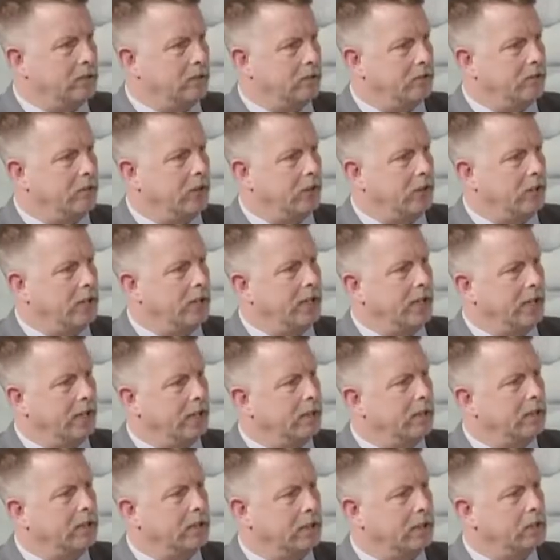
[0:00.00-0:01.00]
to funding
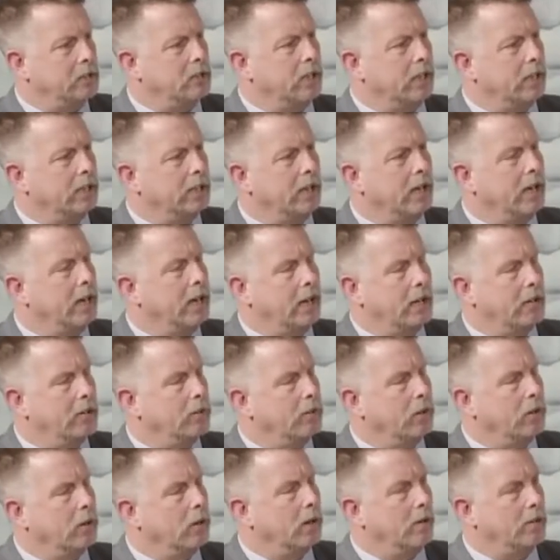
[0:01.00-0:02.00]
and things like that. I
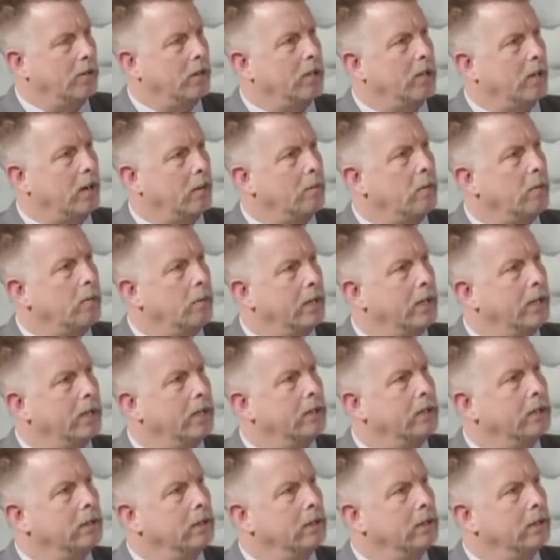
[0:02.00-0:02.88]
don't know off the top of my head.